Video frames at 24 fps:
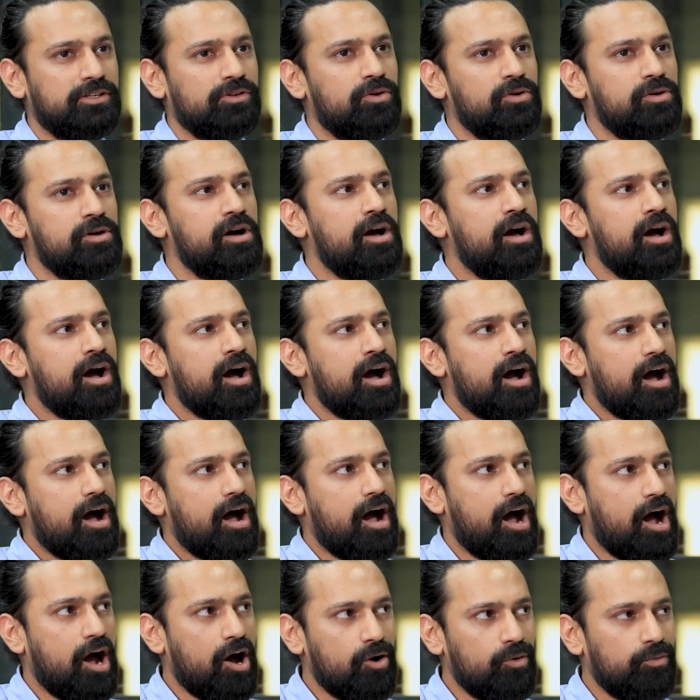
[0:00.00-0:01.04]
know
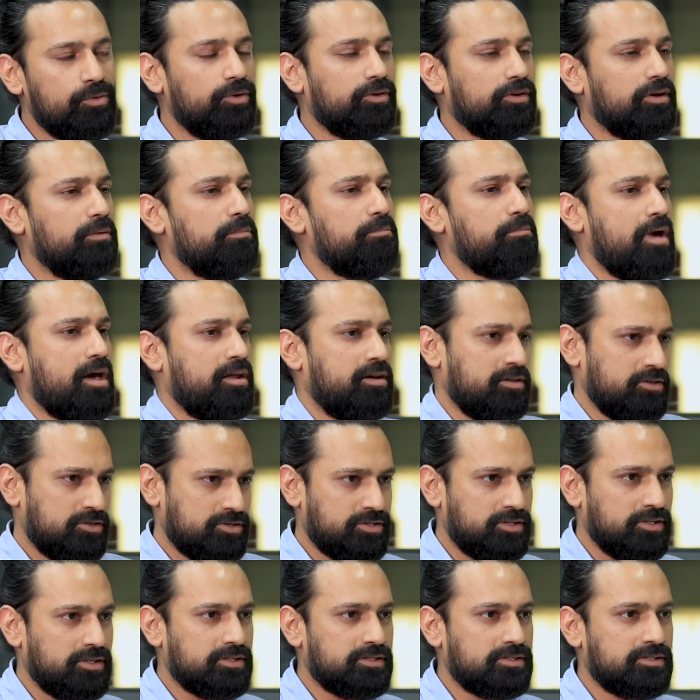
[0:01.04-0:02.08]
how we're going to
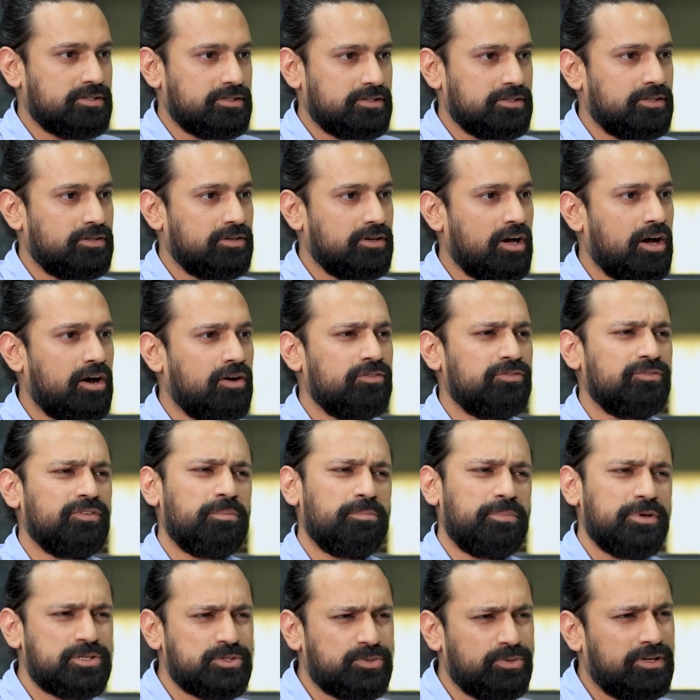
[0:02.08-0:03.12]
manage this, how the
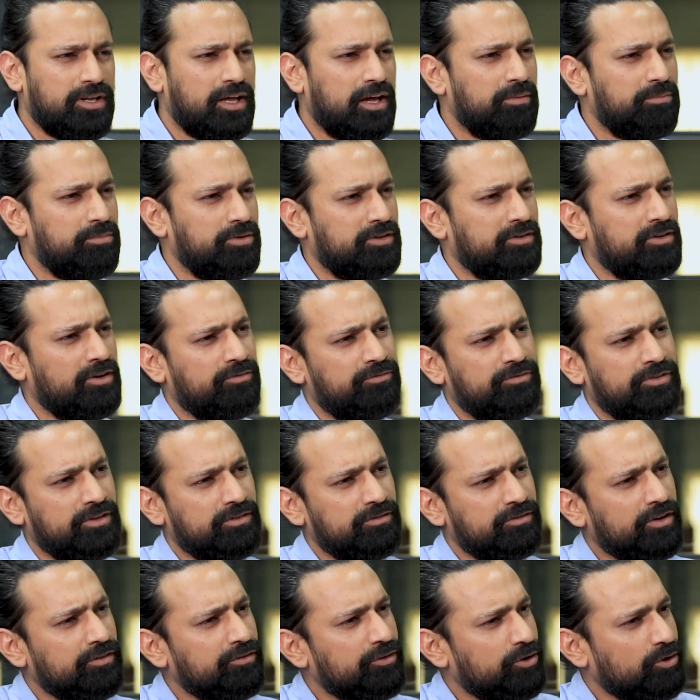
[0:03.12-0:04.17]
pitch will happen, will
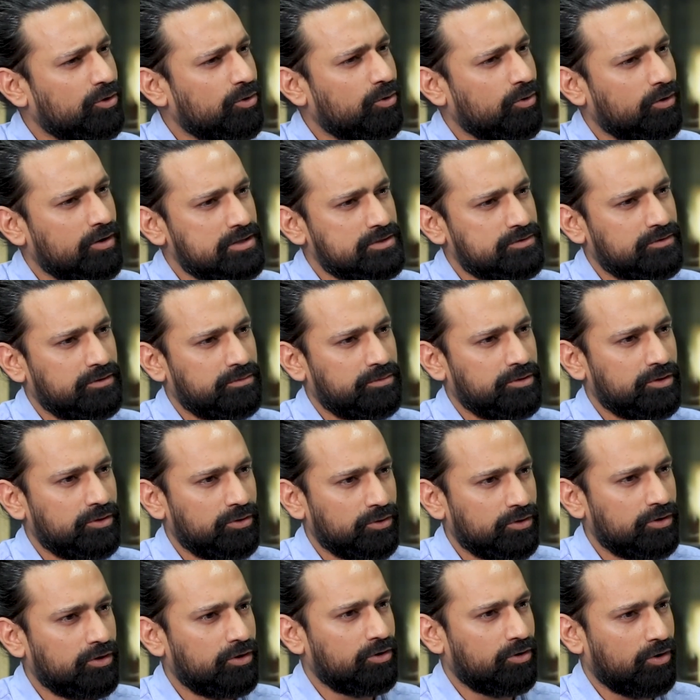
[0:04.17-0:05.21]
the video calls will be
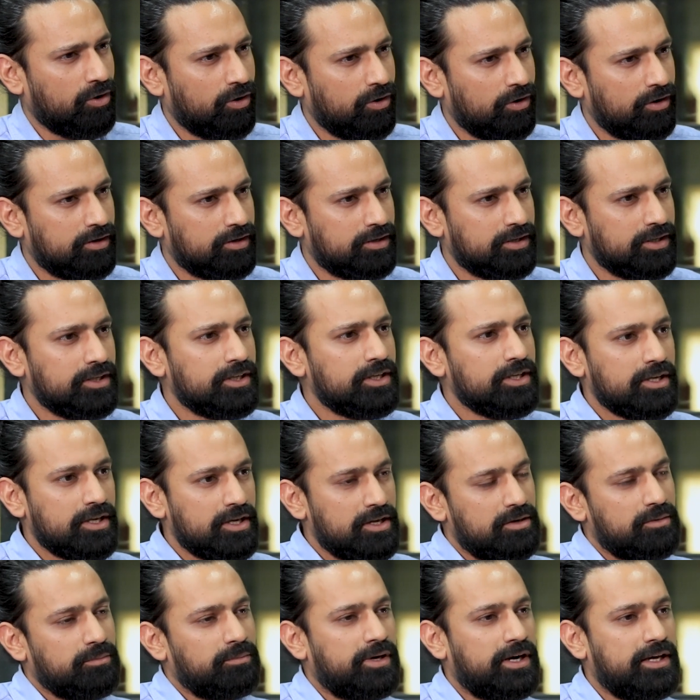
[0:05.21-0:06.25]
good or not.
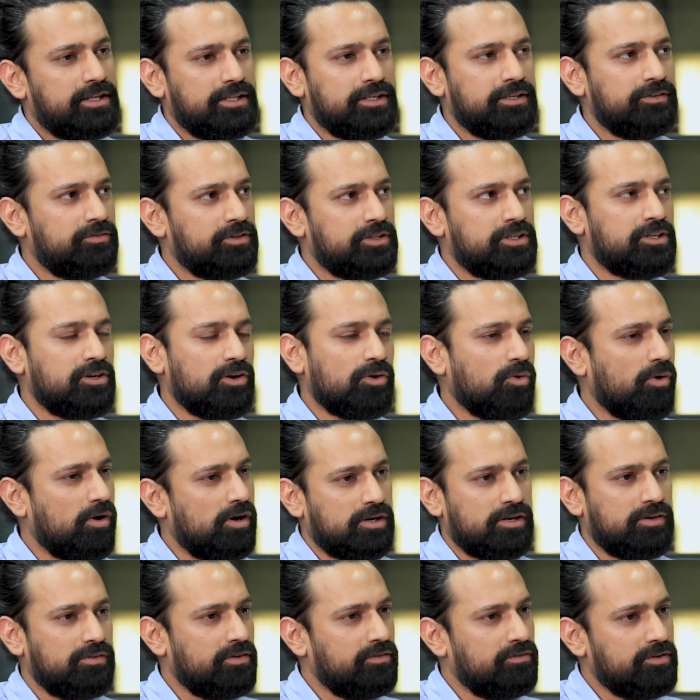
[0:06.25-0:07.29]
But I think within a
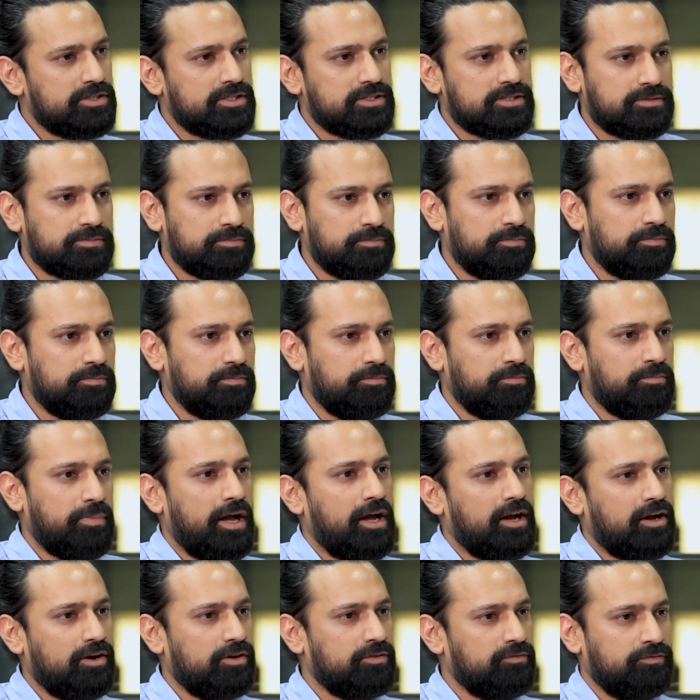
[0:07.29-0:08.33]
quarter, we were just
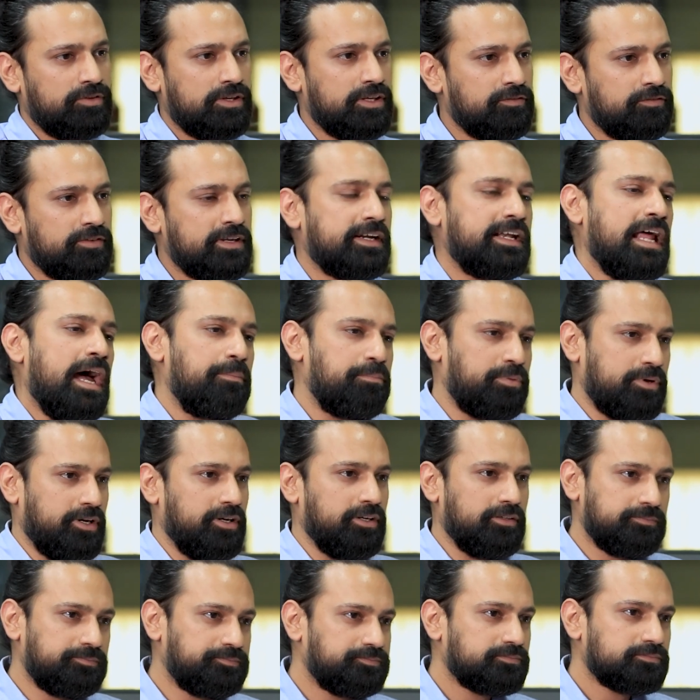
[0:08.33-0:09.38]
back on, we
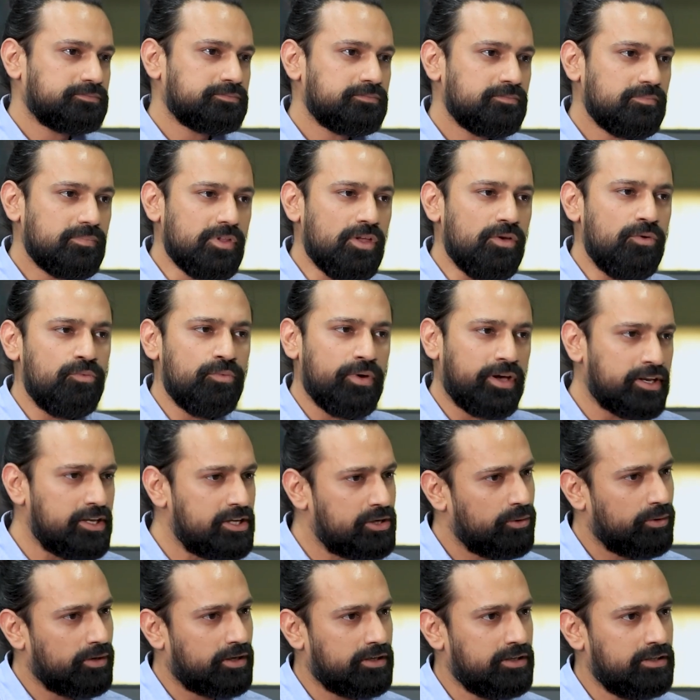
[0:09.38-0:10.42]
adapted very
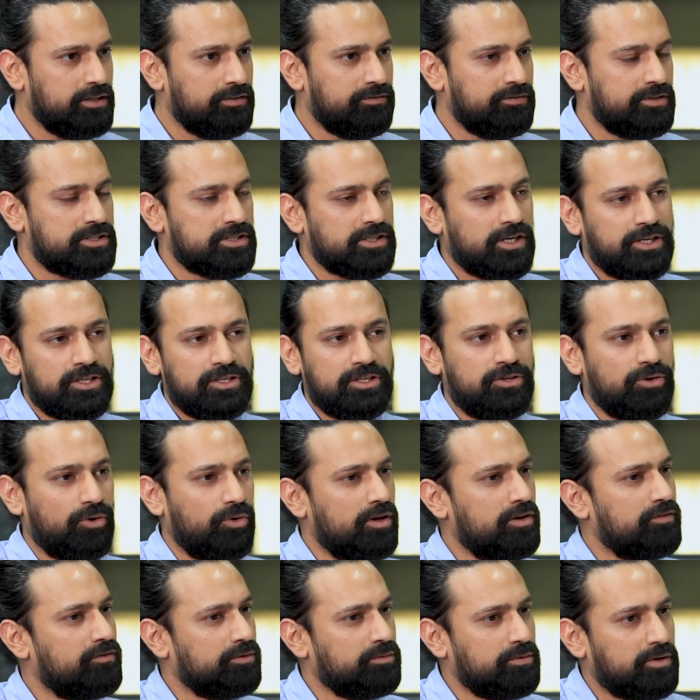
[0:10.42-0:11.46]
quickly. We started
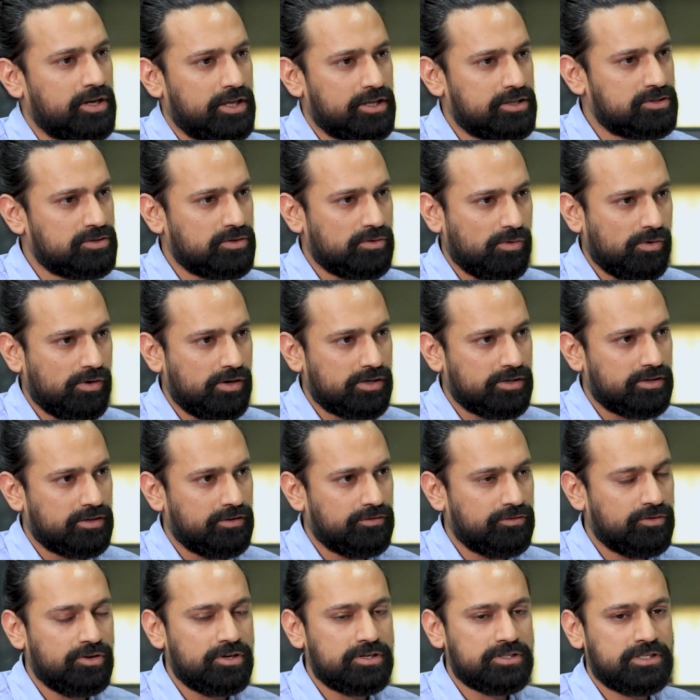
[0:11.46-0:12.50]
growing from the next quarter.
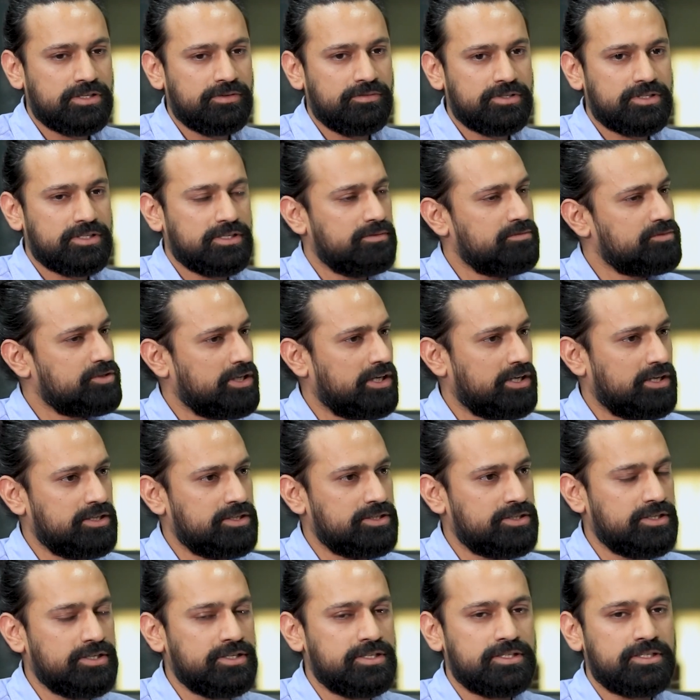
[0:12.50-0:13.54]
Of course, there were some
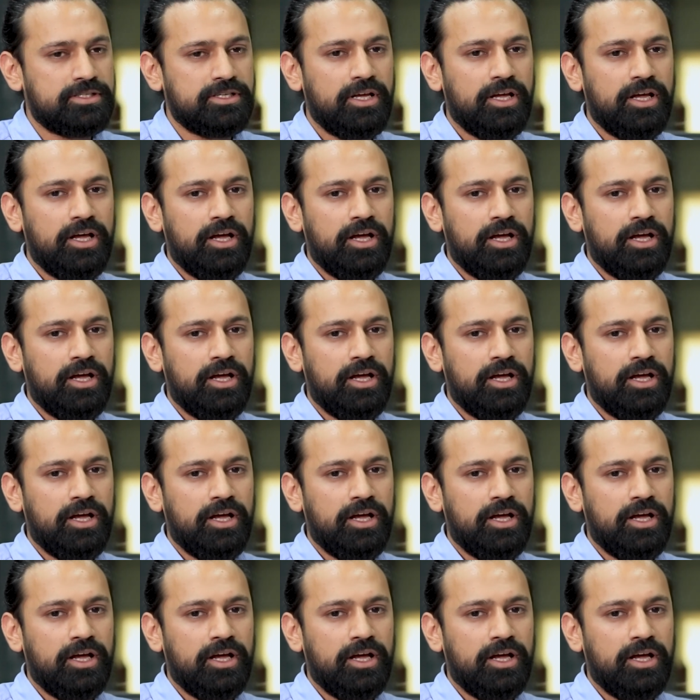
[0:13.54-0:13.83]
challenges,